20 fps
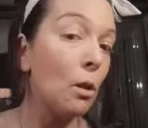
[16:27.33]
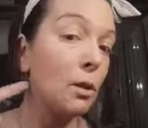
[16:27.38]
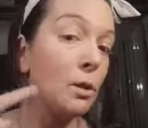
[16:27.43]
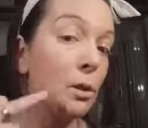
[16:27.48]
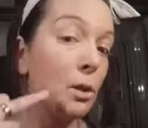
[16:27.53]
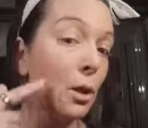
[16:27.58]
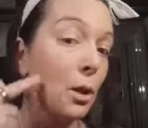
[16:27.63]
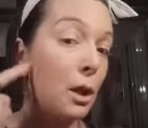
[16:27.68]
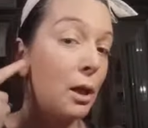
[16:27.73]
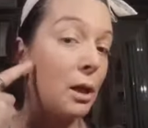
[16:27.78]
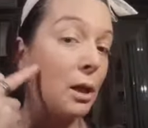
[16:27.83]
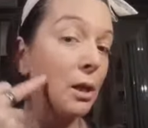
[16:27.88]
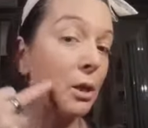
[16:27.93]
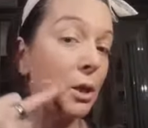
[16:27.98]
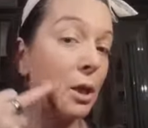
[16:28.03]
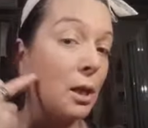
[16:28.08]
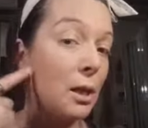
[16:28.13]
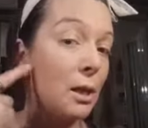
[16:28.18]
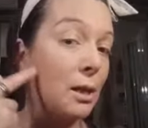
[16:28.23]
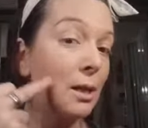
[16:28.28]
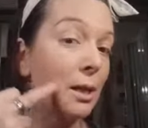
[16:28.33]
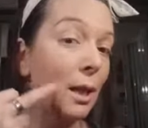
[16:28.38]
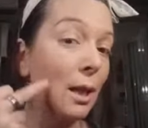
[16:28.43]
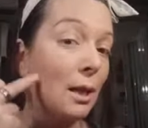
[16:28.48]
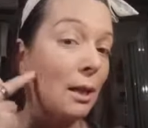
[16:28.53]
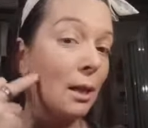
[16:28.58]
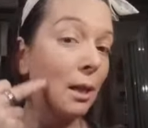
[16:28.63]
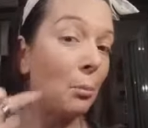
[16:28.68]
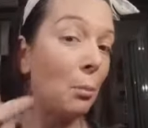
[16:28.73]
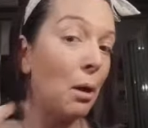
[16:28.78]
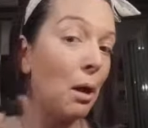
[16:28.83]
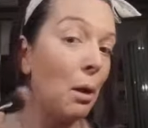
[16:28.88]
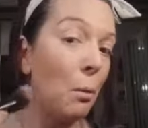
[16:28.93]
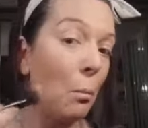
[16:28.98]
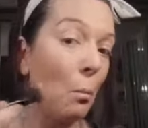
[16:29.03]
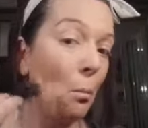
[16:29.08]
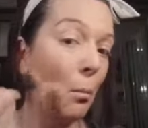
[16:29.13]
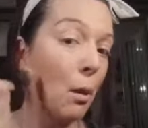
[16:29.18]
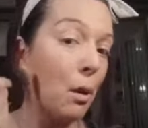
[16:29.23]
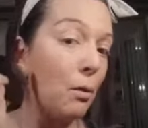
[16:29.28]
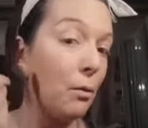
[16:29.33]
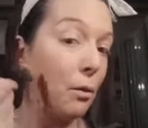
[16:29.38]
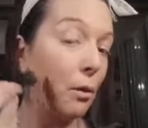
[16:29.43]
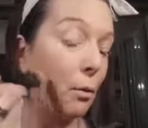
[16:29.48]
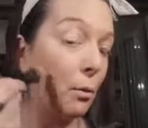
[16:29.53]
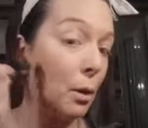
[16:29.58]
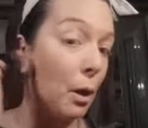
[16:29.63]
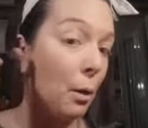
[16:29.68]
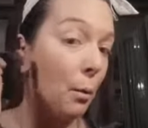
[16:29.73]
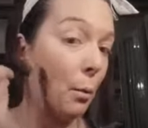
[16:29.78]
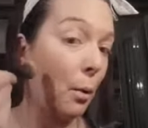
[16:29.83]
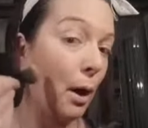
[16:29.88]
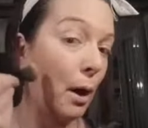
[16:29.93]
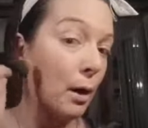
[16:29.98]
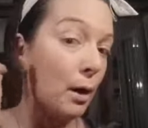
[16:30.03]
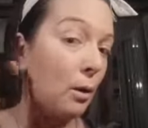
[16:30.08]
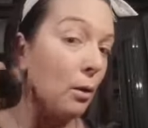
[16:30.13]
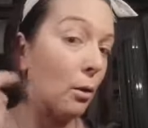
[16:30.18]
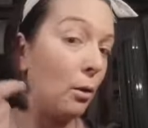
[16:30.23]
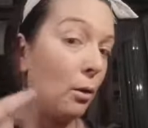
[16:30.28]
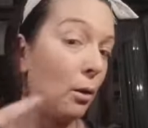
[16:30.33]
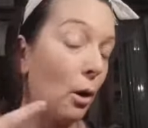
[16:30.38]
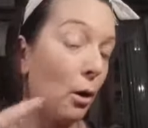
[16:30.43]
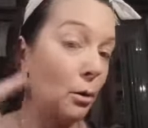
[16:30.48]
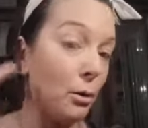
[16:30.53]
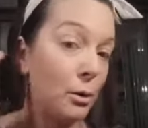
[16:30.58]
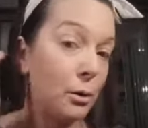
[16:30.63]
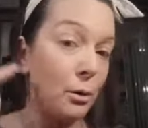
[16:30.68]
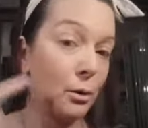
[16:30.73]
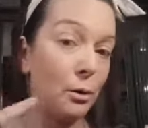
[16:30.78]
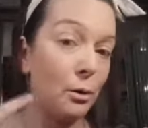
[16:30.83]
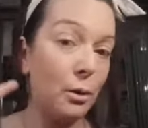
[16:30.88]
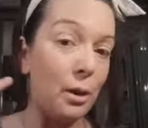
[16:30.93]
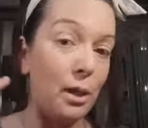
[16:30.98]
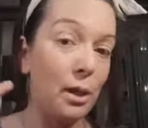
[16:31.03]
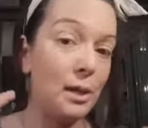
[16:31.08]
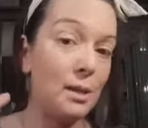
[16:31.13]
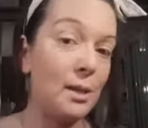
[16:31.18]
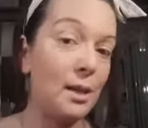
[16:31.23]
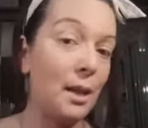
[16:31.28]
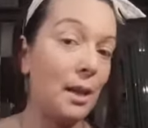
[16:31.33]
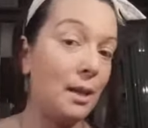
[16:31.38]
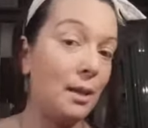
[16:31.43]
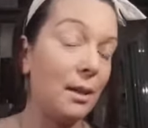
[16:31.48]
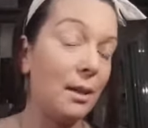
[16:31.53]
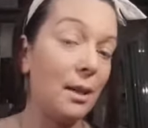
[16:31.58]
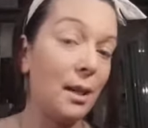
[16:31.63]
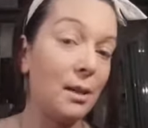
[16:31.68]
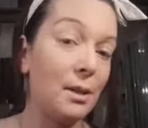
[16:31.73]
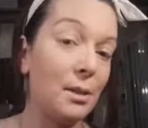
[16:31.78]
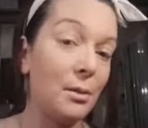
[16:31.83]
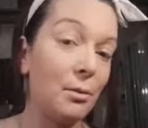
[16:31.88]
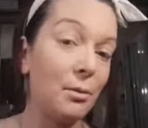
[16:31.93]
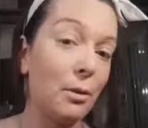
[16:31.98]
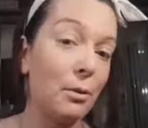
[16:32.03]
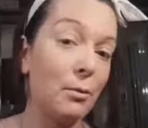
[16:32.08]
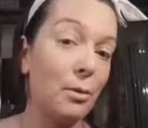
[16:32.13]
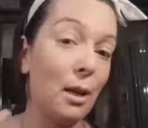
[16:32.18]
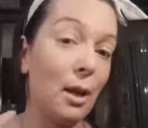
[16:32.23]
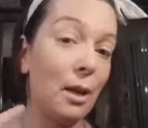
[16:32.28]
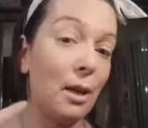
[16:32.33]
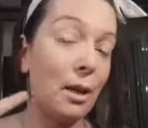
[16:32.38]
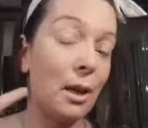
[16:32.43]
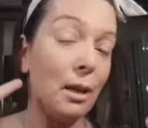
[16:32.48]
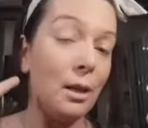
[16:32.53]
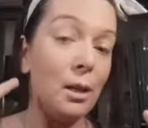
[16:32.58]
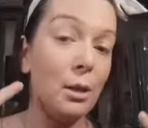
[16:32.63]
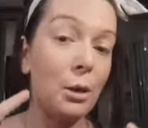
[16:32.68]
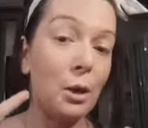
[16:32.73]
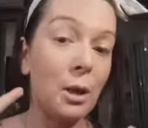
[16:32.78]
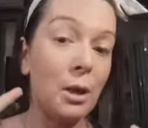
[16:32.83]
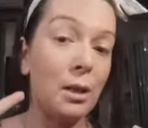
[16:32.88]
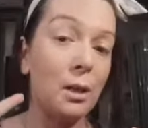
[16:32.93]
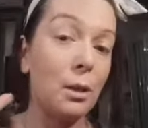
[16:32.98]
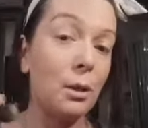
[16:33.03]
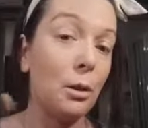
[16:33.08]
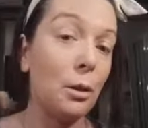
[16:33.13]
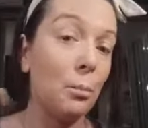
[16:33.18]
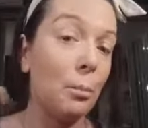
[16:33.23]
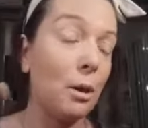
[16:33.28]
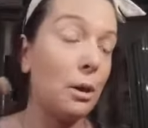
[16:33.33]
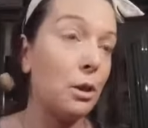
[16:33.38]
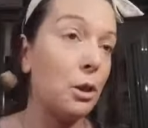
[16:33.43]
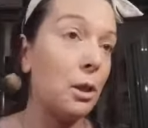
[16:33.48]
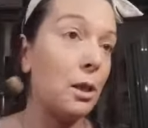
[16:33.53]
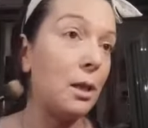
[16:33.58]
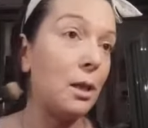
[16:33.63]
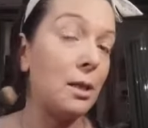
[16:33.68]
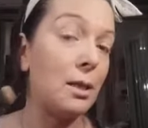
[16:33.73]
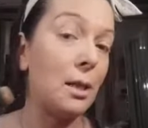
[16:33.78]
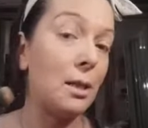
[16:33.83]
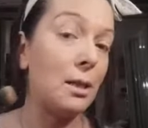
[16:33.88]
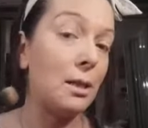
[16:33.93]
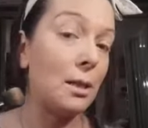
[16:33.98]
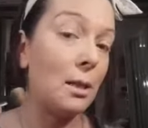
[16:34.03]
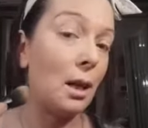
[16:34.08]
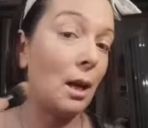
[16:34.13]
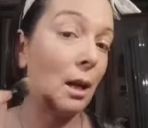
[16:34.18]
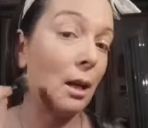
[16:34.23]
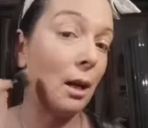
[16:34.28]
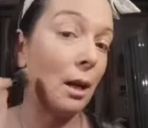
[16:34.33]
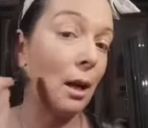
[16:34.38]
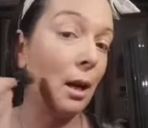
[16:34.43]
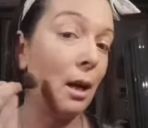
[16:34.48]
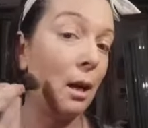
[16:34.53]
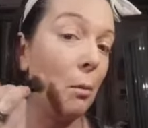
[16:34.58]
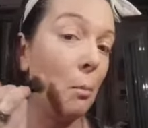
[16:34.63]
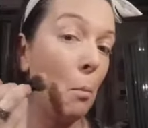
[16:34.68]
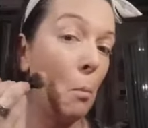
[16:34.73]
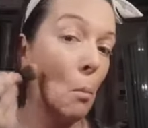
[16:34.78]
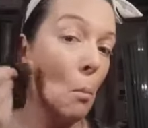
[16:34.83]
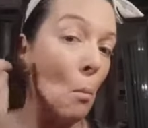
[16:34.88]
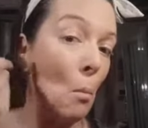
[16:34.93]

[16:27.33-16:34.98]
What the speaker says: suck in your cheeks a little bit. If you know where your contouring is, then that's fine. I usually suck my cheeks in slightly.